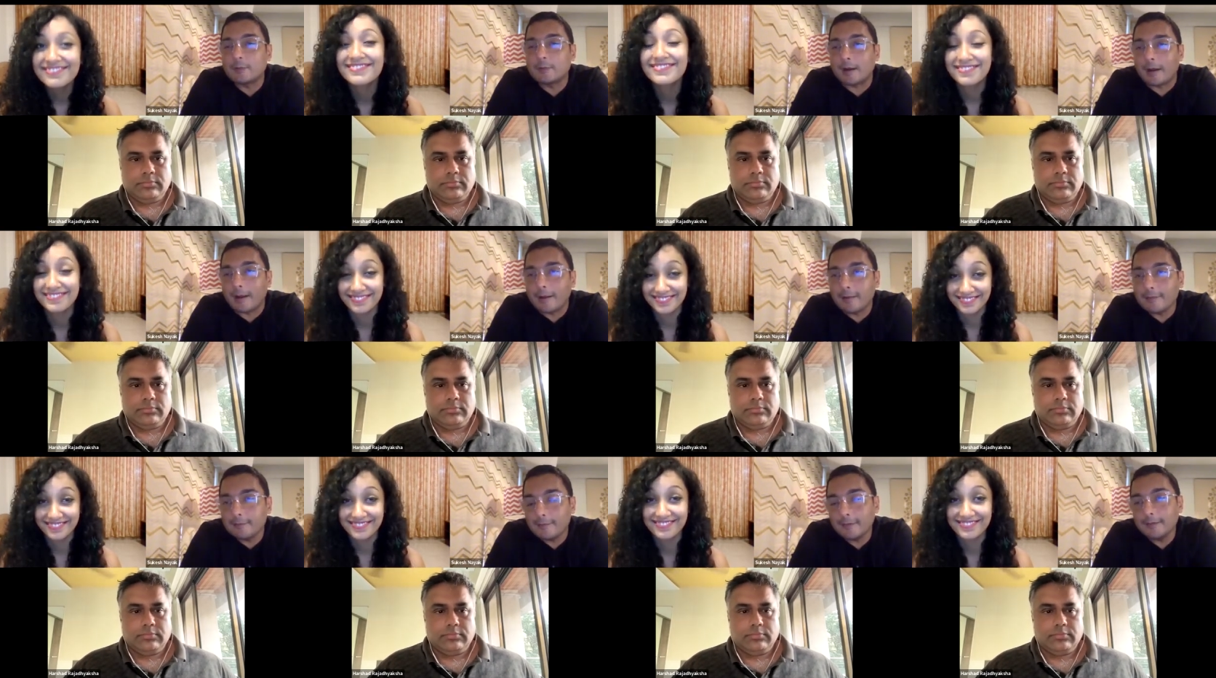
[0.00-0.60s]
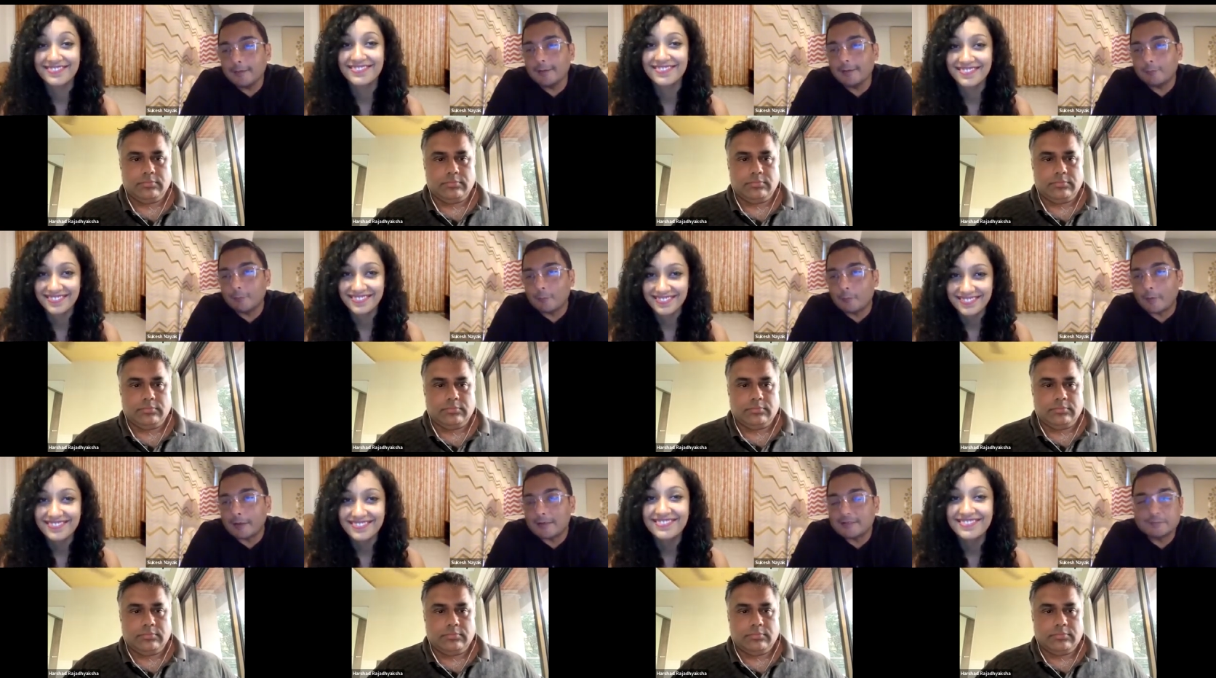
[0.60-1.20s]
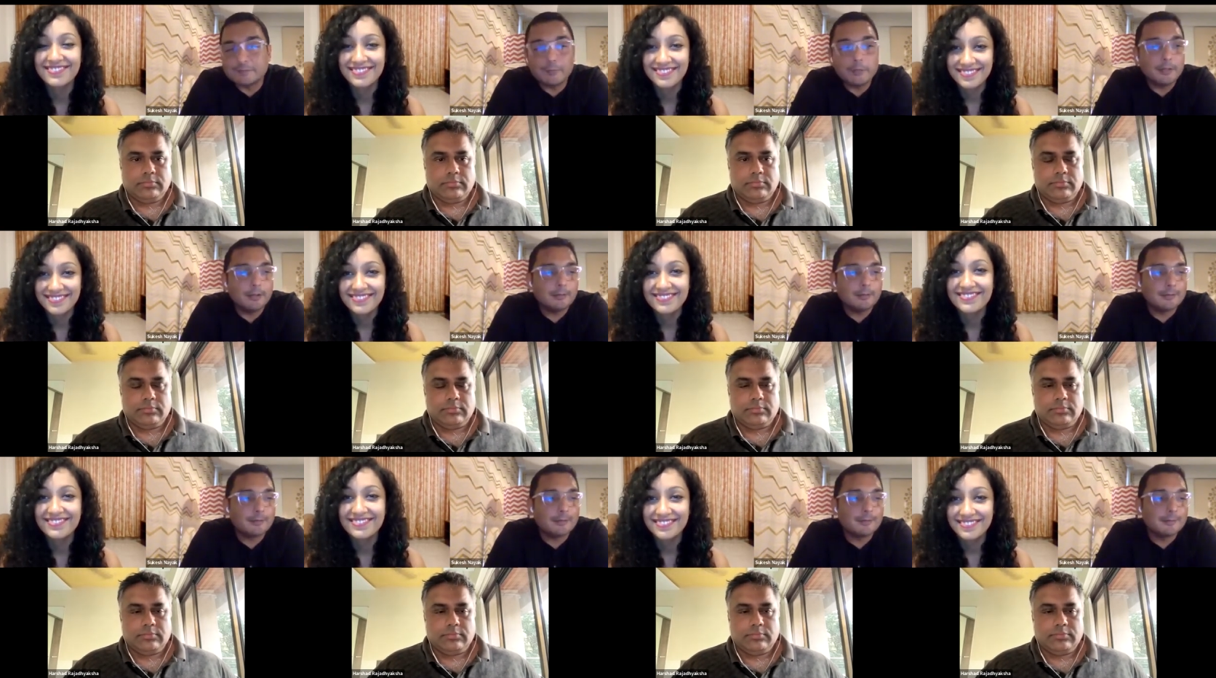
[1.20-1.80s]
Speaker 1: So I think if you ask
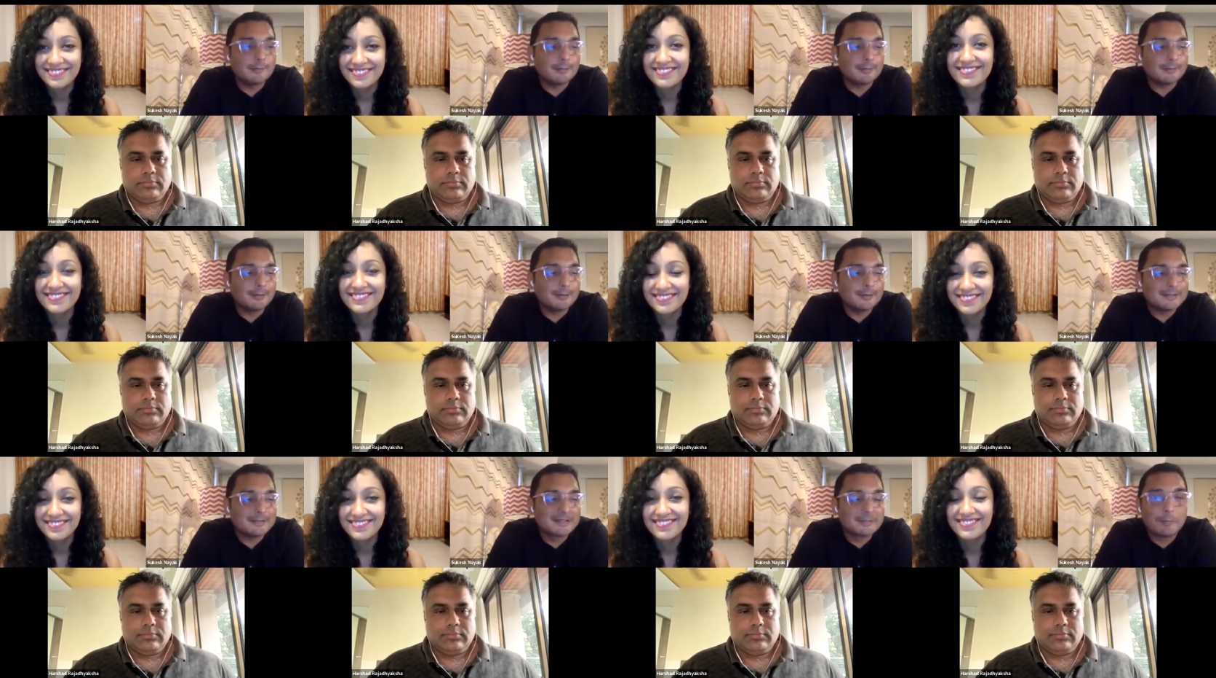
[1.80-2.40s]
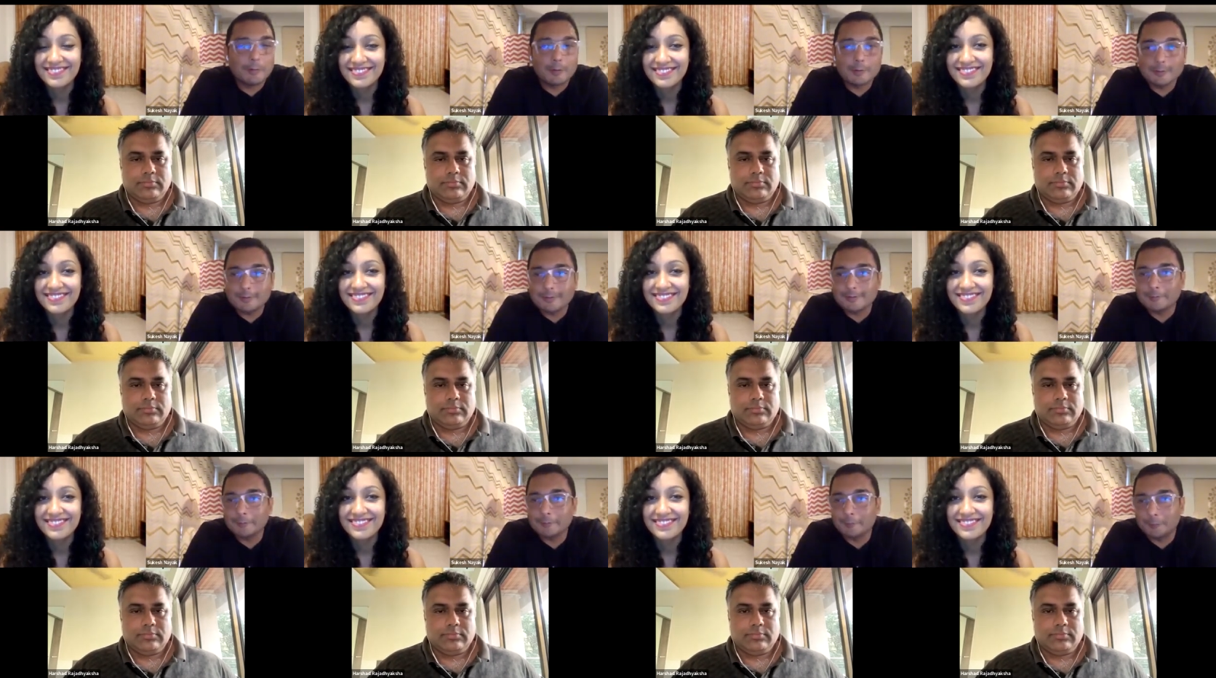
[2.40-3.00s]
me, uh, it's what